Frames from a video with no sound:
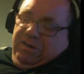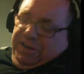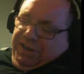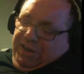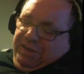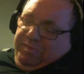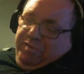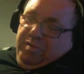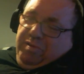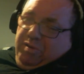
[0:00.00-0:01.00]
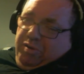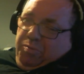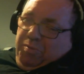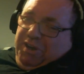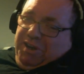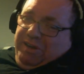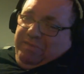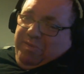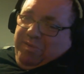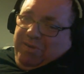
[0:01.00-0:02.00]
we
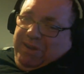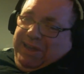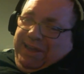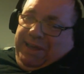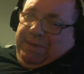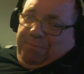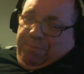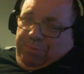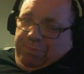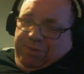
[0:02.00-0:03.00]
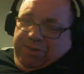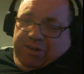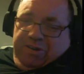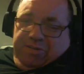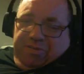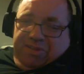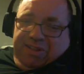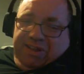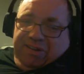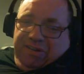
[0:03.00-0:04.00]
never thought that